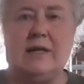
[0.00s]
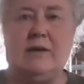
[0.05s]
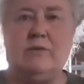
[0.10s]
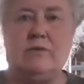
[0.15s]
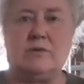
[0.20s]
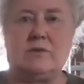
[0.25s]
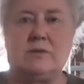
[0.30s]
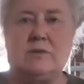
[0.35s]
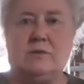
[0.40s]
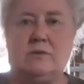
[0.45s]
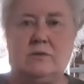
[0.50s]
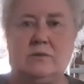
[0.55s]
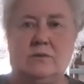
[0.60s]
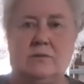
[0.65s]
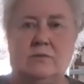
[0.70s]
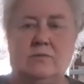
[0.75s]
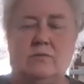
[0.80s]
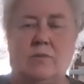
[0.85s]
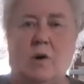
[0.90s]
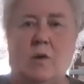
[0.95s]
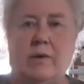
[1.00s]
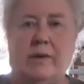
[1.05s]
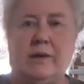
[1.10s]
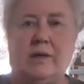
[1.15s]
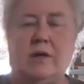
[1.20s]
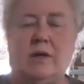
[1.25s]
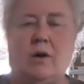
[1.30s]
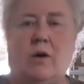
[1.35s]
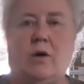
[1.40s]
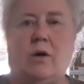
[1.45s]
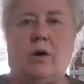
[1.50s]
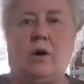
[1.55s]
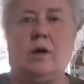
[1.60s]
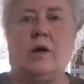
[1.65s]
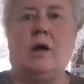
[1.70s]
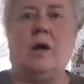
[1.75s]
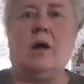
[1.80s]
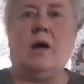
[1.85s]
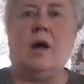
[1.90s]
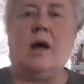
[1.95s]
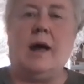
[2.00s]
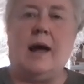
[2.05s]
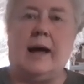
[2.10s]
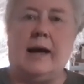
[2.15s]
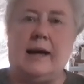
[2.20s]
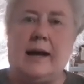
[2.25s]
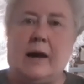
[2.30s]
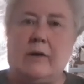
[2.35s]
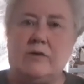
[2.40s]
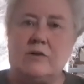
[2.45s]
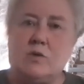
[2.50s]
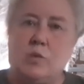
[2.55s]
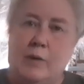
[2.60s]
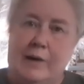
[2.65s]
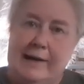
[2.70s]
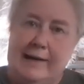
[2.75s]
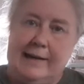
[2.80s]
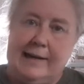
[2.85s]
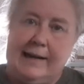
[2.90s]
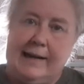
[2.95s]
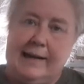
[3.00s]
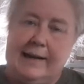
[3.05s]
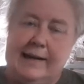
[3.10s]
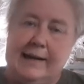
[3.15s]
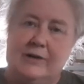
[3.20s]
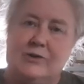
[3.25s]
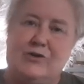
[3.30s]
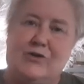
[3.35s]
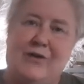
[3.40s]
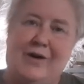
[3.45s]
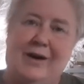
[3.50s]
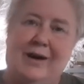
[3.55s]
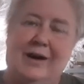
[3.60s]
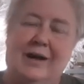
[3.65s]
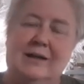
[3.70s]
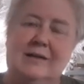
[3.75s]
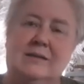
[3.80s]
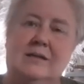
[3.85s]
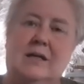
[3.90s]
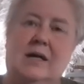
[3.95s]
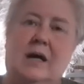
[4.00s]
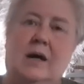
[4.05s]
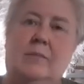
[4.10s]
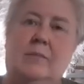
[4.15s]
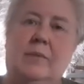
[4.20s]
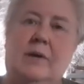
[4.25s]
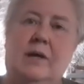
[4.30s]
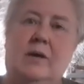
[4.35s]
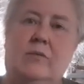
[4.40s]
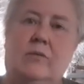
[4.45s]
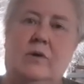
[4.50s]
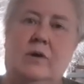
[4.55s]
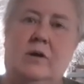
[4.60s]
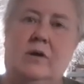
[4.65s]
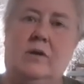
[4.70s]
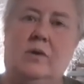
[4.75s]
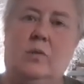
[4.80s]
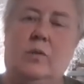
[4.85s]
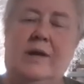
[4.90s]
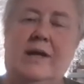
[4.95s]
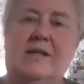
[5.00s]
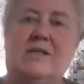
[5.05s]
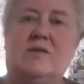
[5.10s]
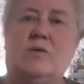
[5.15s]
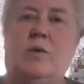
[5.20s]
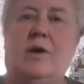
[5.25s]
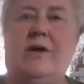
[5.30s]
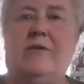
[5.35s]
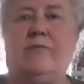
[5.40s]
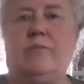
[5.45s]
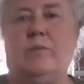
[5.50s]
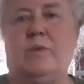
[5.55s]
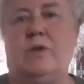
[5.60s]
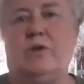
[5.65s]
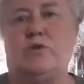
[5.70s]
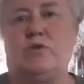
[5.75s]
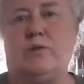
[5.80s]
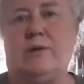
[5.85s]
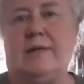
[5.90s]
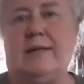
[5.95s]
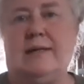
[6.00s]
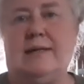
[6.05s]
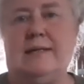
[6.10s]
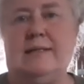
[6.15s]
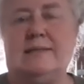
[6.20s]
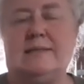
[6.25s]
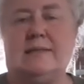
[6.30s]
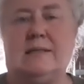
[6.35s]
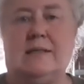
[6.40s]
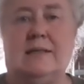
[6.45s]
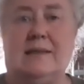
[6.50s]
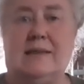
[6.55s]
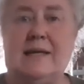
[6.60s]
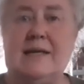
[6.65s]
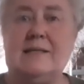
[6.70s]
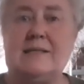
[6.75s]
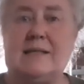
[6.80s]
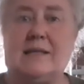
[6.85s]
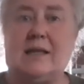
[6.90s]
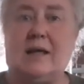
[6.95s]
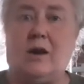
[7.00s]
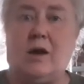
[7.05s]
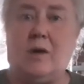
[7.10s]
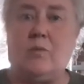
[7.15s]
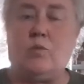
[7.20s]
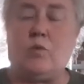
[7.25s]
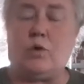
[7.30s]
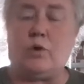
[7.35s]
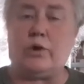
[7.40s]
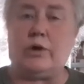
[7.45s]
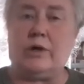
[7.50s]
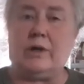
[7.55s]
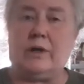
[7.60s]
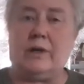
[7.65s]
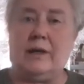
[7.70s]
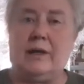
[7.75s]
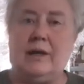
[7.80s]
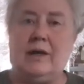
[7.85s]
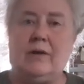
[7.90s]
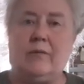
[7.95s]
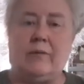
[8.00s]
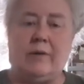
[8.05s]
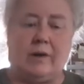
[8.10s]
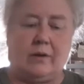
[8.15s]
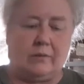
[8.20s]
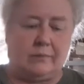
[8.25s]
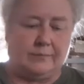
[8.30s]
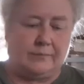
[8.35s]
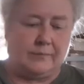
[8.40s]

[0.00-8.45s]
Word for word: He was mowing the yard and I was weed eating, trying to help get rid of the weeds away from the trees and things that the lawnmower couldn't get around.